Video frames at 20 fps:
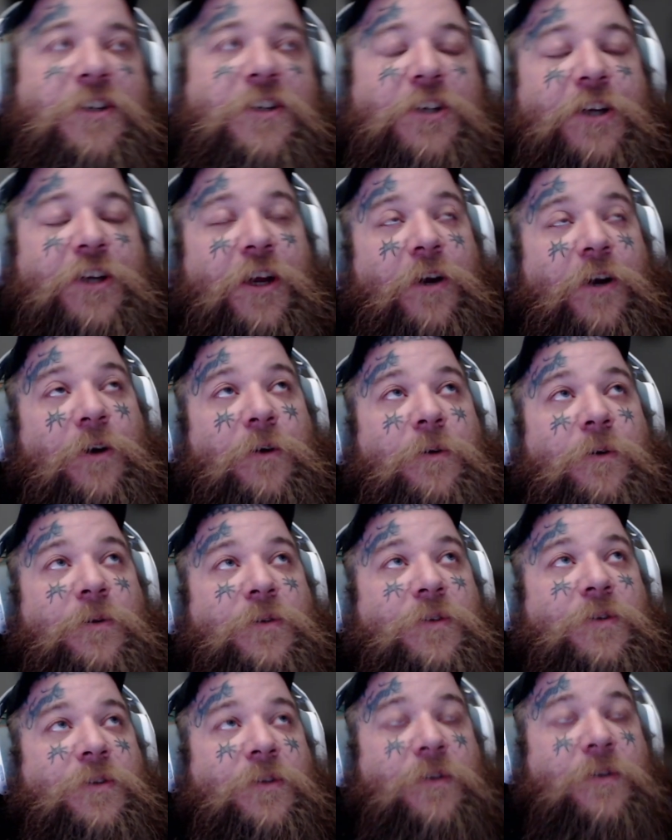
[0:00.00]
she
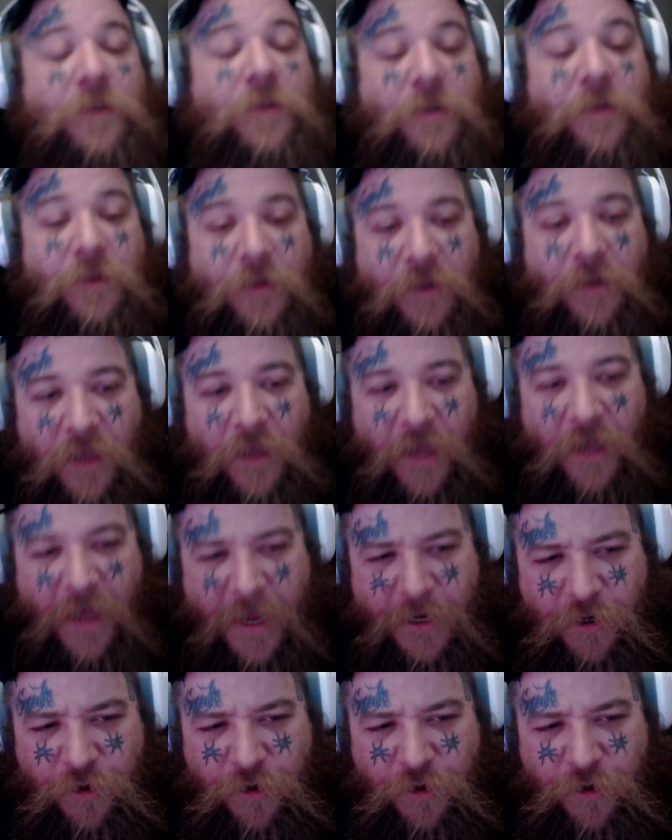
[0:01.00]
goes, hey,